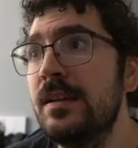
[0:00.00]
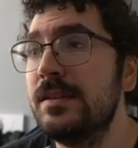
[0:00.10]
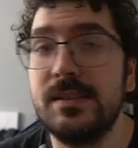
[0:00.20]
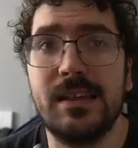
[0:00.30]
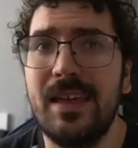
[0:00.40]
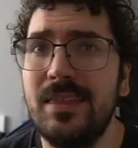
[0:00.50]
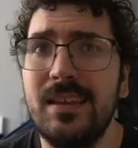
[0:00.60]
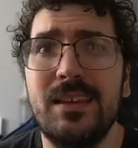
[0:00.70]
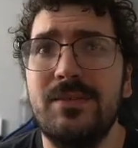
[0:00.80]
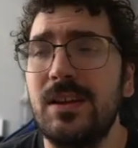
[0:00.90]
to, I
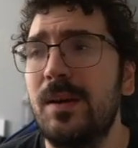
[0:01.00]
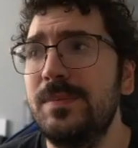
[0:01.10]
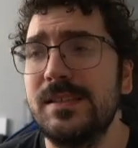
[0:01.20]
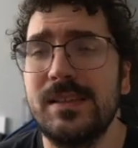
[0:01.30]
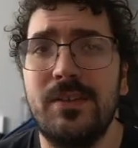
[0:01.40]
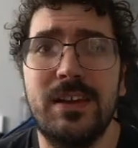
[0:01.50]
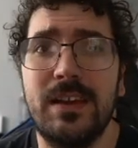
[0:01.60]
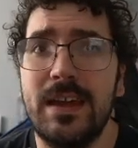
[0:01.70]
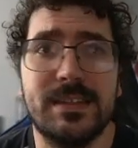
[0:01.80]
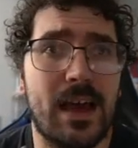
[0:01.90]
think, even up to
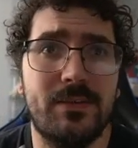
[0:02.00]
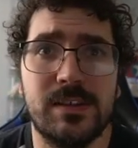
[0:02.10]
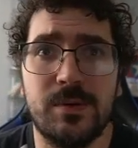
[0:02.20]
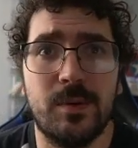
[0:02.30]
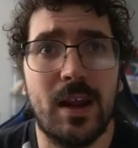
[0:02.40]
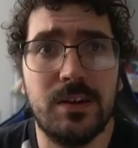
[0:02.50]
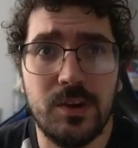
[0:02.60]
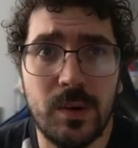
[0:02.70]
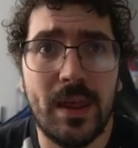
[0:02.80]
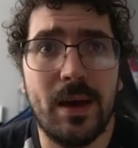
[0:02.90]
79s. Obviously, we're not
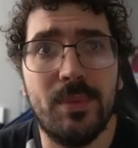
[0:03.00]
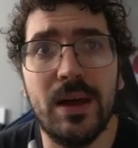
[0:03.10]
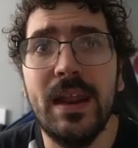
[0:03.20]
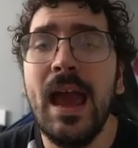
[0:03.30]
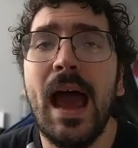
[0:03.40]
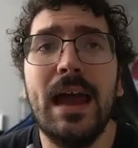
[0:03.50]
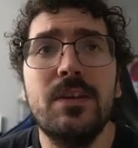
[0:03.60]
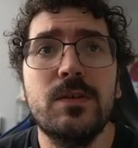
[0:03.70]
doing that, but I do